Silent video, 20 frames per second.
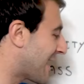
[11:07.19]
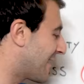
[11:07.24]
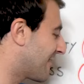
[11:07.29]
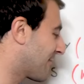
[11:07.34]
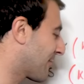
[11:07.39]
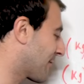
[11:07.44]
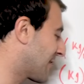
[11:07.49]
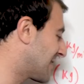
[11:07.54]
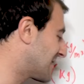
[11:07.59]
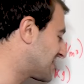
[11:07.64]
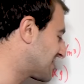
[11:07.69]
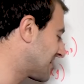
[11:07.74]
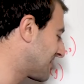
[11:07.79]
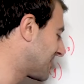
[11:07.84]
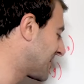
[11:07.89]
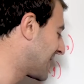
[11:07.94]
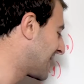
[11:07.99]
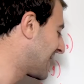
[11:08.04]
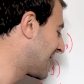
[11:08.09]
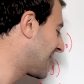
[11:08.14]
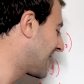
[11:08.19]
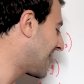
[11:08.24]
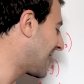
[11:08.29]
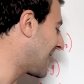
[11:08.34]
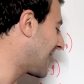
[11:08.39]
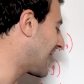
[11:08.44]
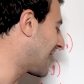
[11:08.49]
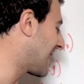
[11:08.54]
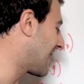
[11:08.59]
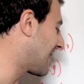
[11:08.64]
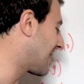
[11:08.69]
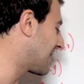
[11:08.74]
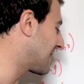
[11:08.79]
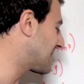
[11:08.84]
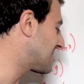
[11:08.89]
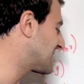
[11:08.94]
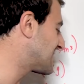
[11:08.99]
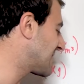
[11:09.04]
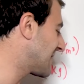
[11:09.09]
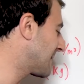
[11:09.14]
Everest
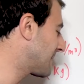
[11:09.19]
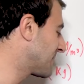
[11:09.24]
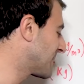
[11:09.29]
is